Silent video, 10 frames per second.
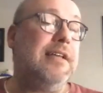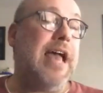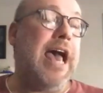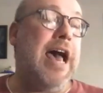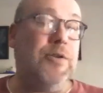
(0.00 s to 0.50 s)

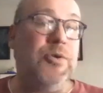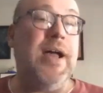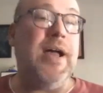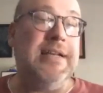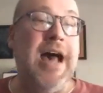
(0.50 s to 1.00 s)
how do
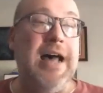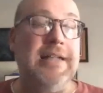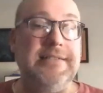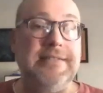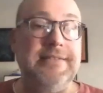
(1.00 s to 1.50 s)
I not
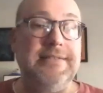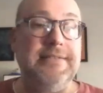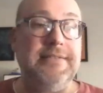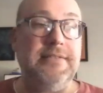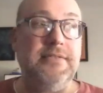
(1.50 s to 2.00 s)

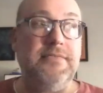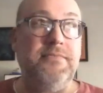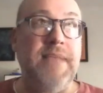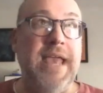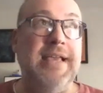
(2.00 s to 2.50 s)

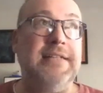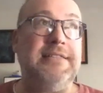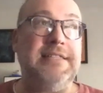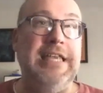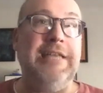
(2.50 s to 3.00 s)
make it
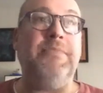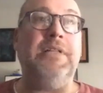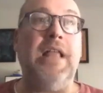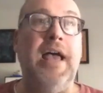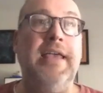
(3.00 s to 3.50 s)
seem
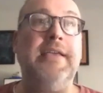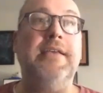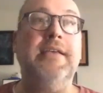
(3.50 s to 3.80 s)
like